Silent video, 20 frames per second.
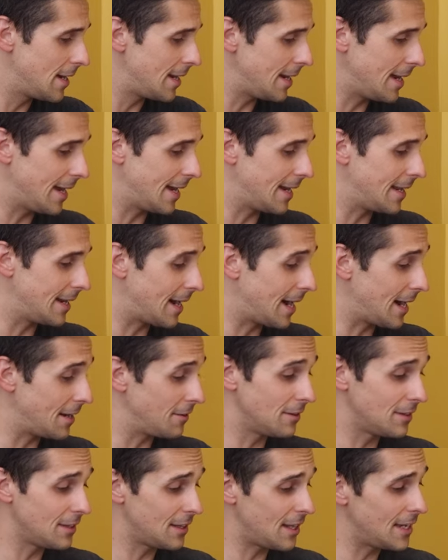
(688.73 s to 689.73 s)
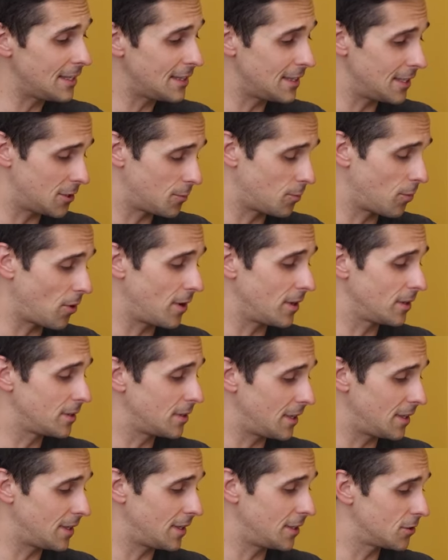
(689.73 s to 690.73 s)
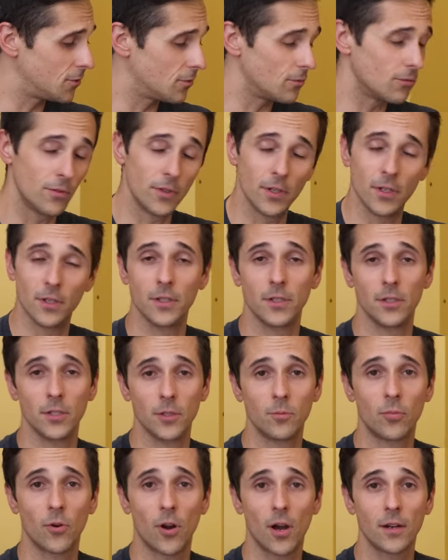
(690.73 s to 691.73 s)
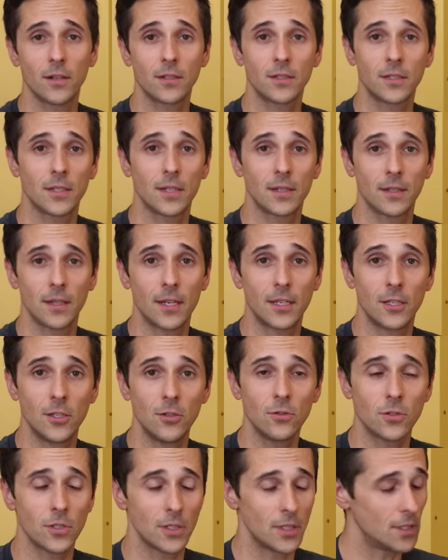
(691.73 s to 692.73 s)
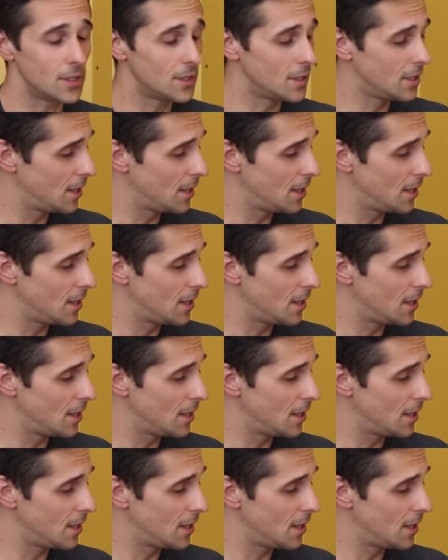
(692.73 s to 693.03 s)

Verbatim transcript: And I like this product. I think it's a really good product and I like using it.